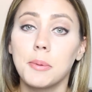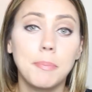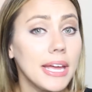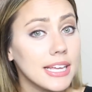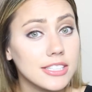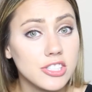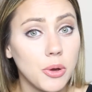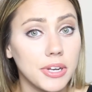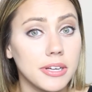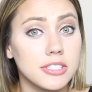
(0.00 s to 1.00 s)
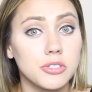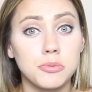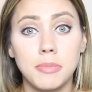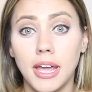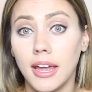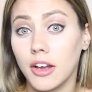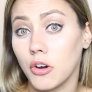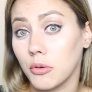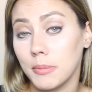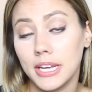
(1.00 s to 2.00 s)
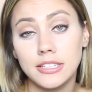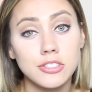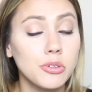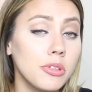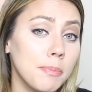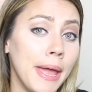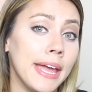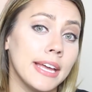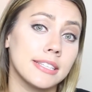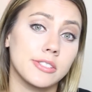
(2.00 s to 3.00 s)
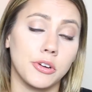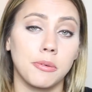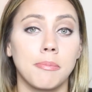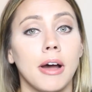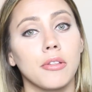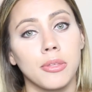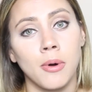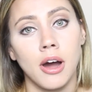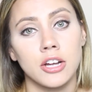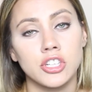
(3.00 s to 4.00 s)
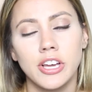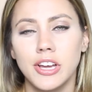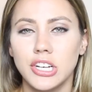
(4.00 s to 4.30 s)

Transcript: baking soda to make homemade toothpaste or mouthwash.